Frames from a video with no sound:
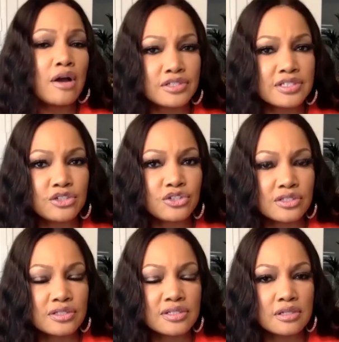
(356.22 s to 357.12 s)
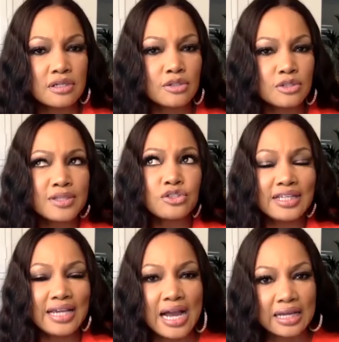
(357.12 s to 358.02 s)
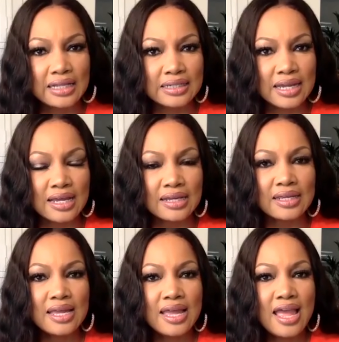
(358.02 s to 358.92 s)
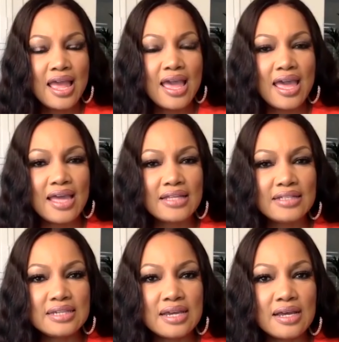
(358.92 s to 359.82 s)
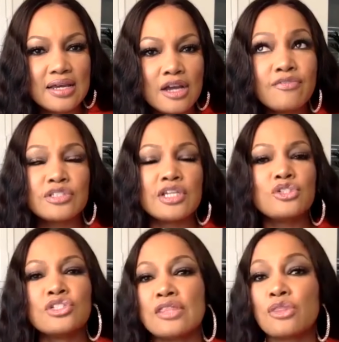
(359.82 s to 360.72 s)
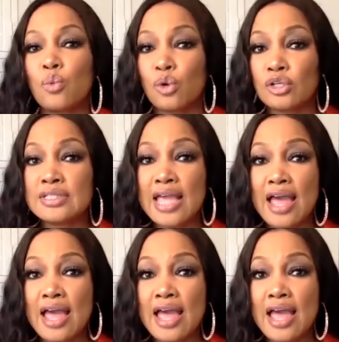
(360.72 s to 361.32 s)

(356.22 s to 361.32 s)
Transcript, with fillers: conversations, you know, especially Kyle and I, and uh, conversations that the world's